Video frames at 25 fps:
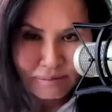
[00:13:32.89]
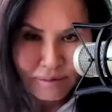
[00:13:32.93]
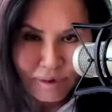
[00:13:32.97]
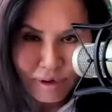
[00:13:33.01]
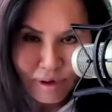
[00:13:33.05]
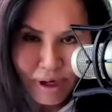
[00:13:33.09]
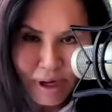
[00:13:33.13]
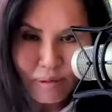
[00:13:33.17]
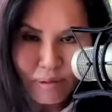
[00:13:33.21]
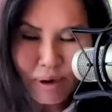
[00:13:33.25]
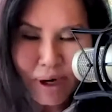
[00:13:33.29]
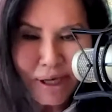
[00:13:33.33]

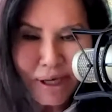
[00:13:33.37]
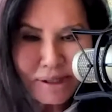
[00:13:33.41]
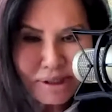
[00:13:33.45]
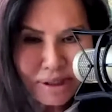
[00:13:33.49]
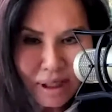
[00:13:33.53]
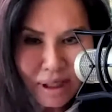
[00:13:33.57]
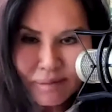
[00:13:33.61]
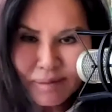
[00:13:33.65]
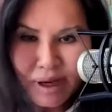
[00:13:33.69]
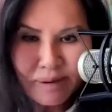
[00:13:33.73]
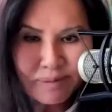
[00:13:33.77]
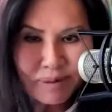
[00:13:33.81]
Okay, when I
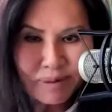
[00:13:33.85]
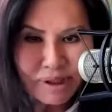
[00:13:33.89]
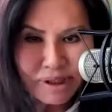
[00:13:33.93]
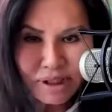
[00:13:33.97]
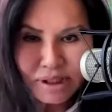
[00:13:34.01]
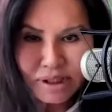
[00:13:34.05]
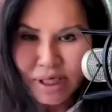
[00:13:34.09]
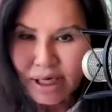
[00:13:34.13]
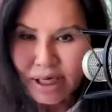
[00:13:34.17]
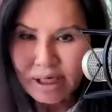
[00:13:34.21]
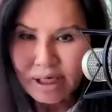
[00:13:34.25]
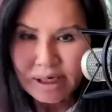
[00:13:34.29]
started my
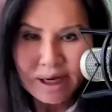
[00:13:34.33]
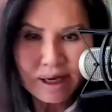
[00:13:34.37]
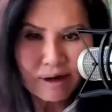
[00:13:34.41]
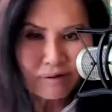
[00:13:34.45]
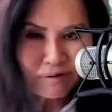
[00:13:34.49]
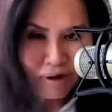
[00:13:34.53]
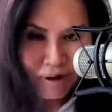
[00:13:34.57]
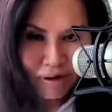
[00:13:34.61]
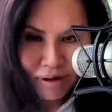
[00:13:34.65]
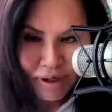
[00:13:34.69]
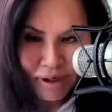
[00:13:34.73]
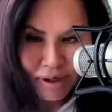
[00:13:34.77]
business, I didn't have
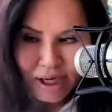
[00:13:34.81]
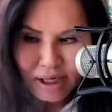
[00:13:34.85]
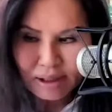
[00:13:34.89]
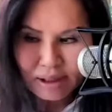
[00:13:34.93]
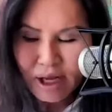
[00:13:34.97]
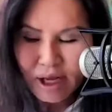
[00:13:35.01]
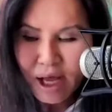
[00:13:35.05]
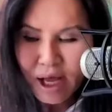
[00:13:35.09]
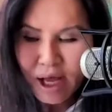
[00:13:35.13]
internet.